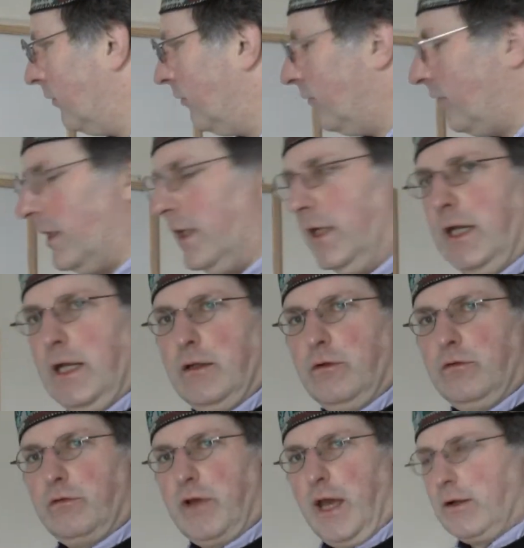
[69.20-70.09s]
seen
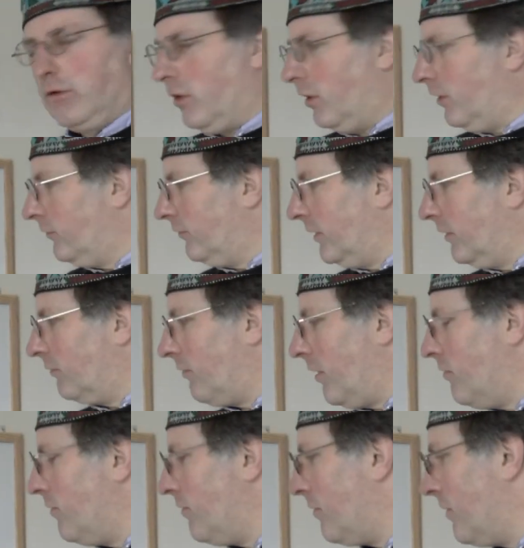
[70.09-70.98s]
in technology
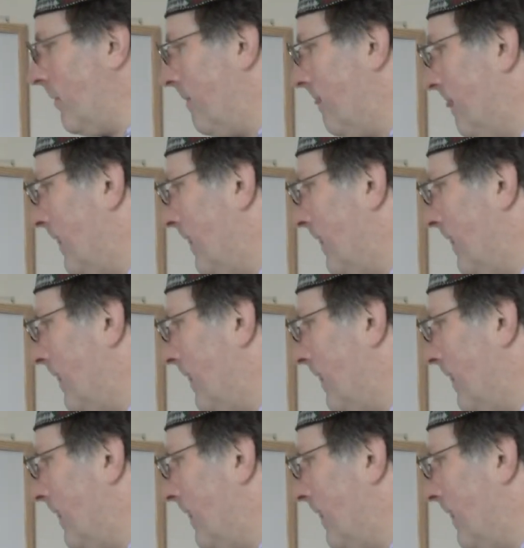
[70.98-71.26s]
growth,